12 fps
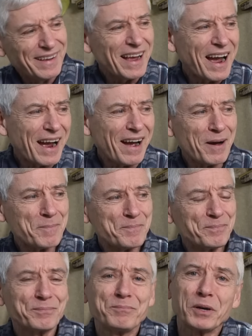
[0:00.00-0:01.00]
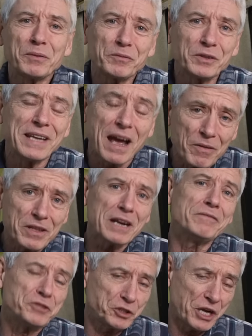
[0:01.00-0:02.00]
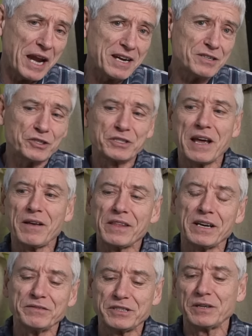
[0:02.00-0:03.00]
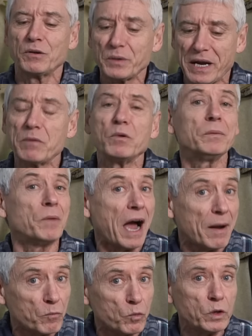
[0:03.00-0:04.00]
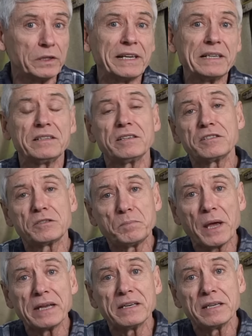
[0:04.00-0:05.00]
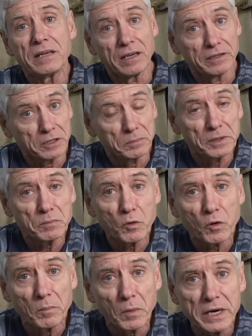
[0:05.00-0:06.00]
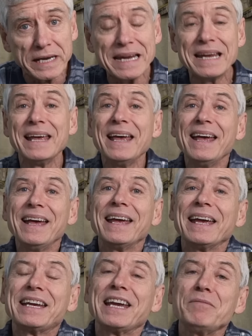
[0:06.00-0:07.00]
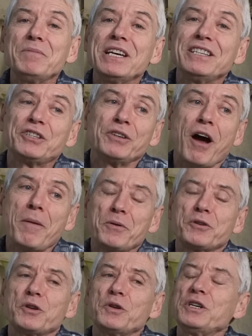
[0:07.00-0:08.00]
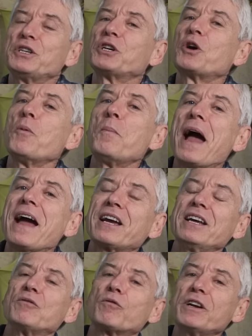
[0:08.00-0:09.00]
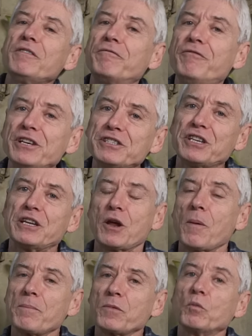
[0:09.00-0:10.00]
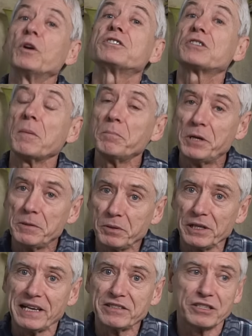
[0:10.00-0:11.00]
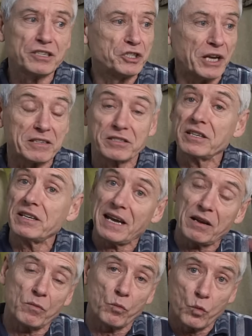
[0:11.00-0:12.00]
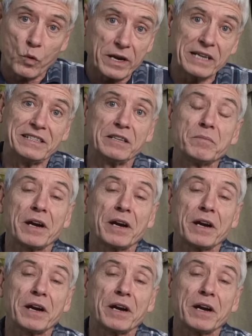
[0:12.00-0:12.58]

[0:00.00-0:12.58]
but now that I've changed, now that I've said, okay, well, I'm willing to spend a little bit more money, it gave me an opportunity to go back and revisit what some people had suggested and what I did my